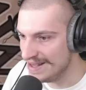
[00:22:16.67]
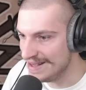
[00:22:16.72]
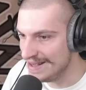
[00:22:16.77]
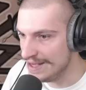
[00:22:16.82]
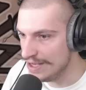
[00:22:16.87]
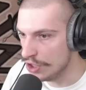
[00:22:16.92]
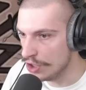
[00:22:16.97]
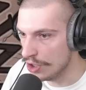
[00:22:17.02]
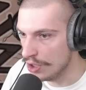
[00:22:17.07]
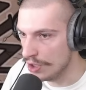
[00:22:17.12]

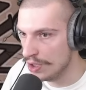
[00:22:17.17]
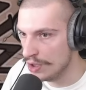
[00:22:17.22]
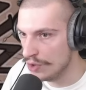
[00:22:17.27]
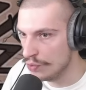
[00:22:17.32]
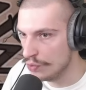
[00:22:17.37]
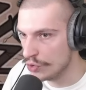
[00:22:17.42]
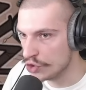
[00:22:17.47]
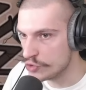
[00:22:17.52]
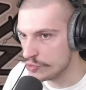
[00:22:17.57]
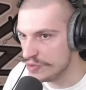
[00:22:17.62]
here,
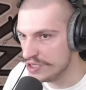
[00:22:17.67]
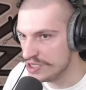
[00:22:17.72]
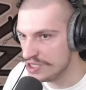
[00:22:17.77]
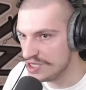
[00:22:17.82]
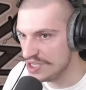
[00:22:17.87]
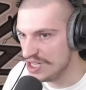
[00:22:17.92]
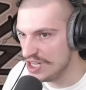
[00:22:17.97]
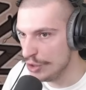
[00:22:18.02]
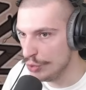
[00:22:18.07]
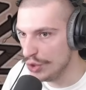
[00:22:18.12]
which means
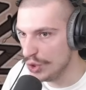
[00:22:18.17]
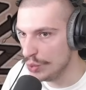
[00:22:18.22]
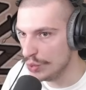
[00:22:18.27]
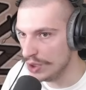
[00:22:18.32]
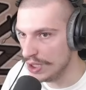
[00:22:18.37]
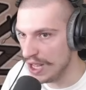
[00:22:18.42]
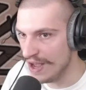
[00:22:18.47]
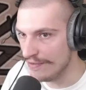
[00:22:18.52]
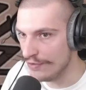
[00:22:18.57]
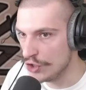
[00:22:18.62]
Tiwi will
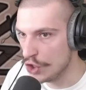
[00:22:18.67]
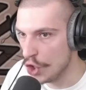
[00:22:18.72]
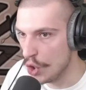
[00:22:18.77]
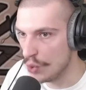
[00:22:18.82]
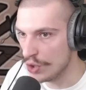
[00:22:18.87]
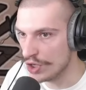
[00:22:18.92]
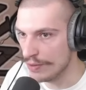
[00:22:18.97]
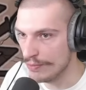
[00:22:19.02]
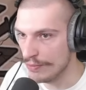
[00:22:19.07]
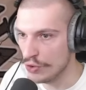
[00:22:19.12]
have
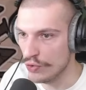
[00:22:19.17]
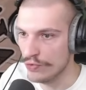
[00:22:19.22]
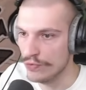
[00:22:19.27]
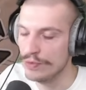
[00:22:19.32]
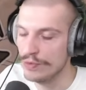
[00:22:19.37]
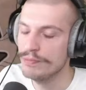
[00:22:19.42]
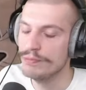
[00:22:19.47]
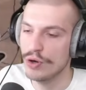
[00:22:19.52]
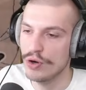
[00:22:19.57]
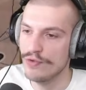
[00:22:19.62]
nowhere to move.
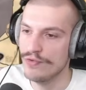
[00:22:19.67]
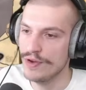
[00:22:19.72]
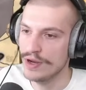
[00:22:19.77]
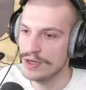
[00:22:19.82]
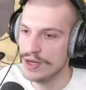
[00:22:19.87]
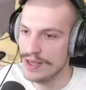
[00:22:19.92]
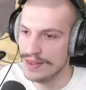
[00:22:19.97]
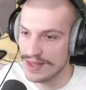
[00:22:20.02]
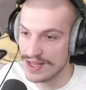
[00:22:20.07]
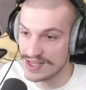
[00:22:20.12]
Perfect.
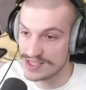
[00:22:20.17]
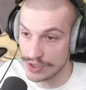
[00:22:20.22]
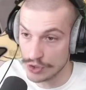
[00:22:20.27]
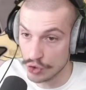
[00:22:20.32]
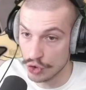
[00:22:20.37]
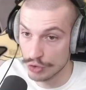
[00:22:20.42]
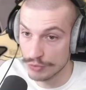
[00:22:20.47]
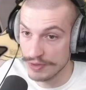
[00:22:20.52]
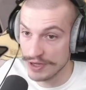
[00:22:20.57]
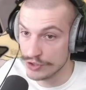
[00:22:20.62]
And that's the
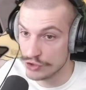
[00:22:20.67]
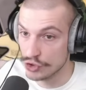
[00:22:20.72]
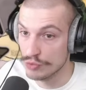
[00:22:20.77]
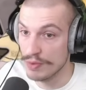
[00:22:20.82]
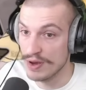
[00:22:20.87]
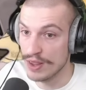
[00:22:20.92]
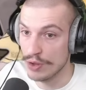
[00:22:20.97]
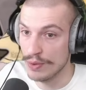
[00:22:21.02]
gold mine too, by the